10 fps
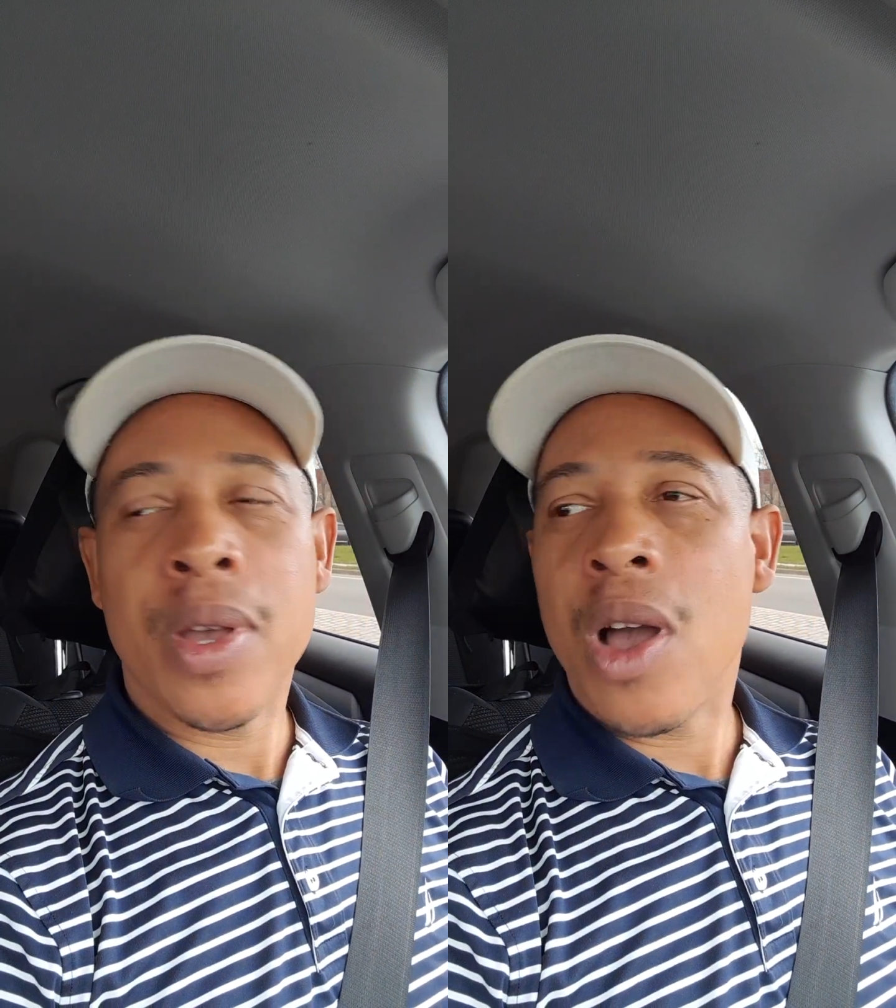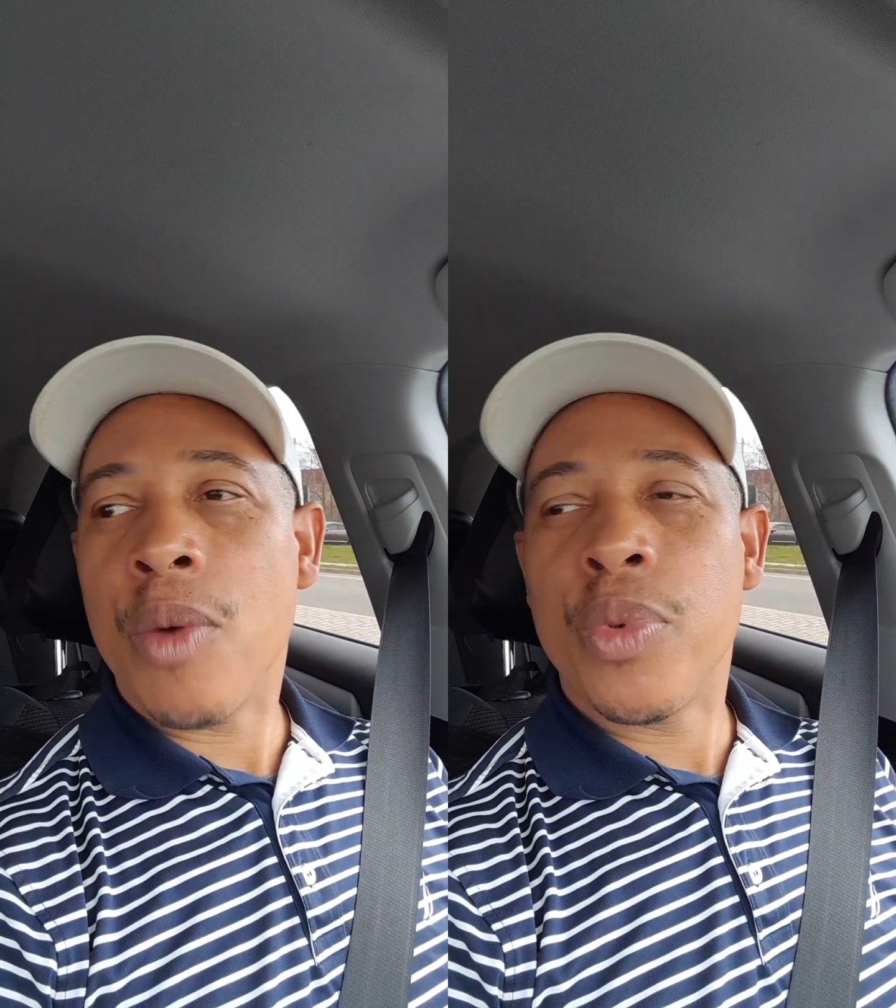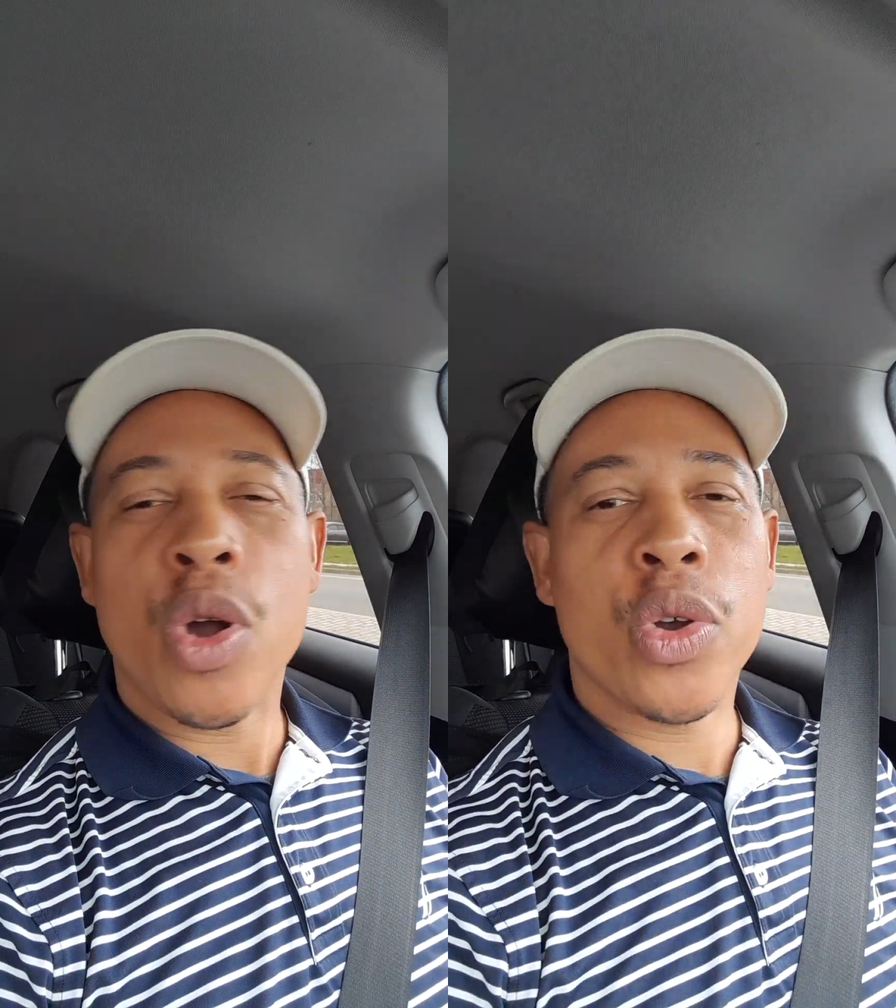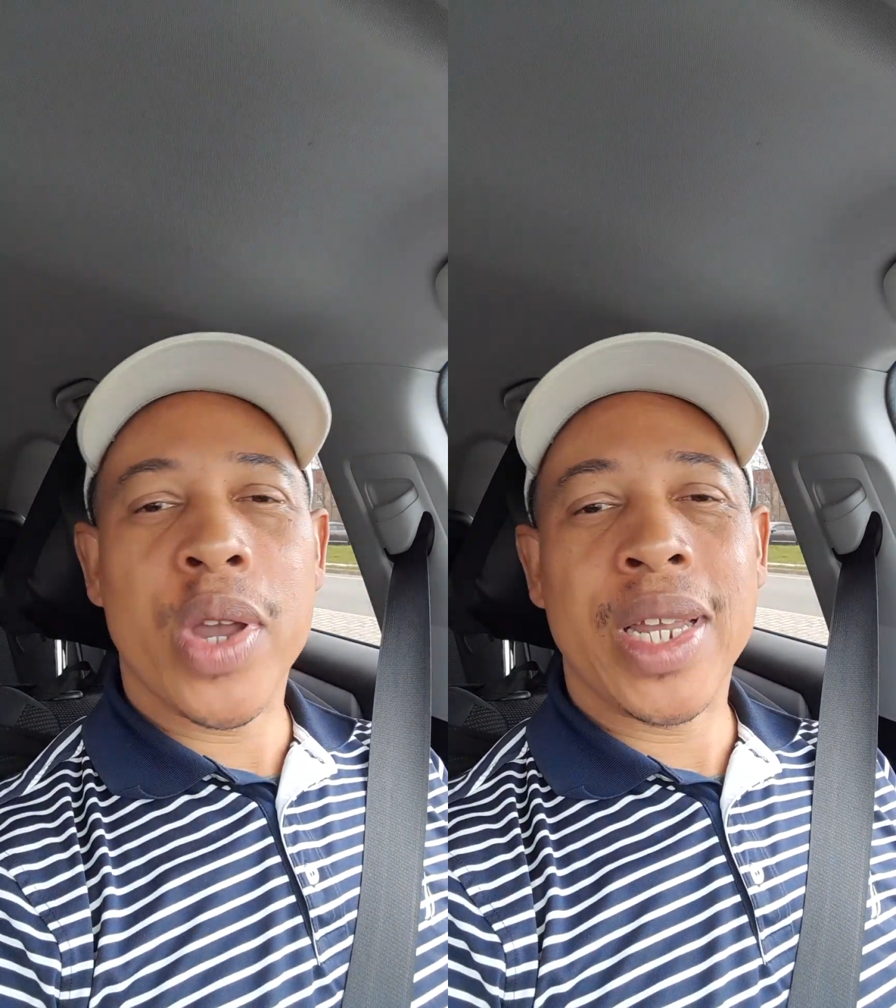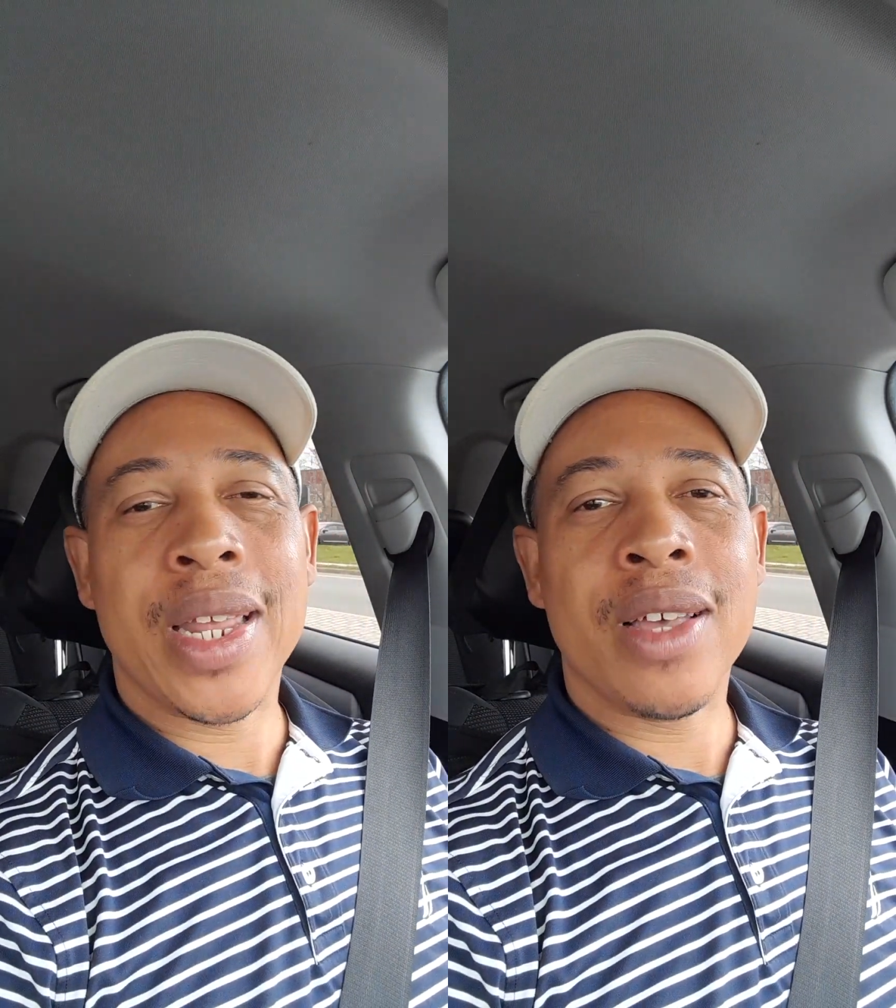or
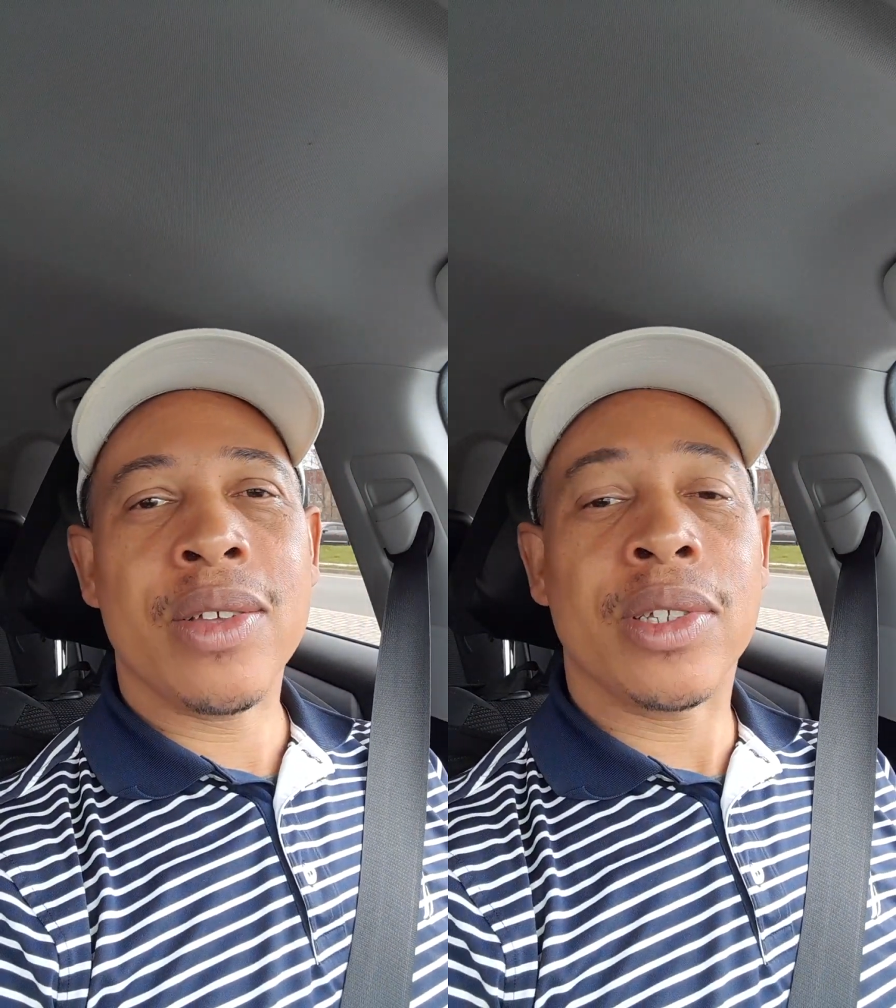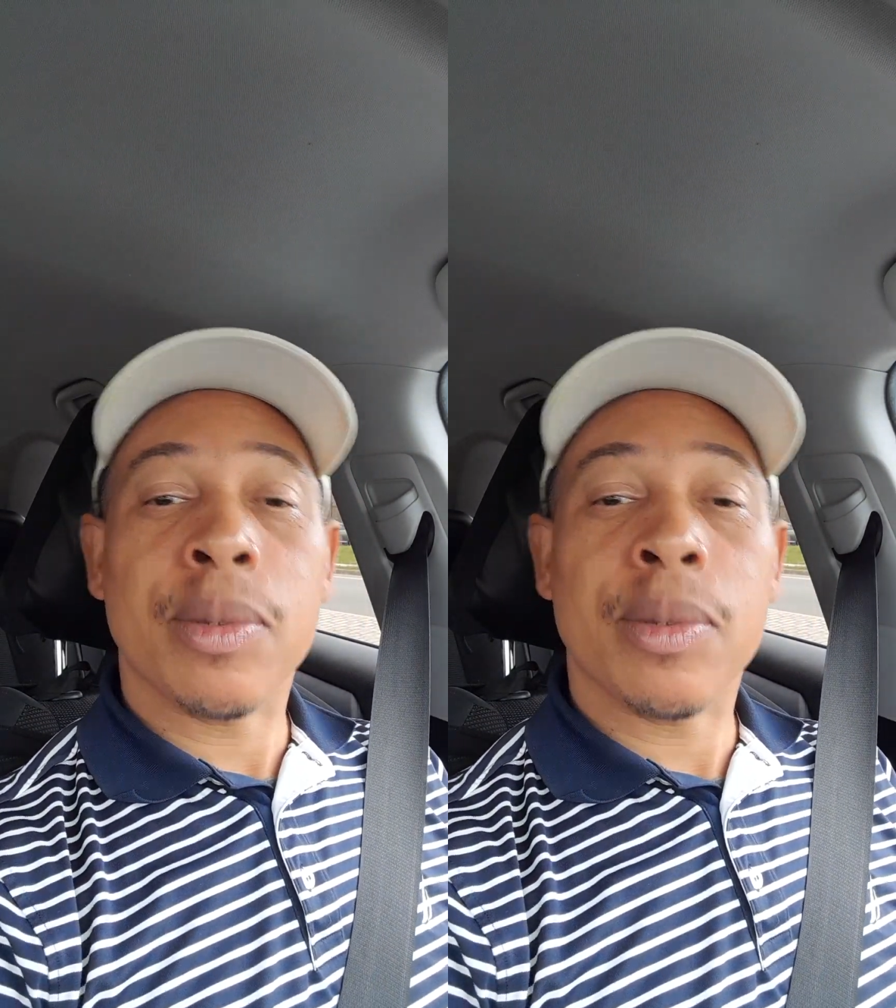brokering deals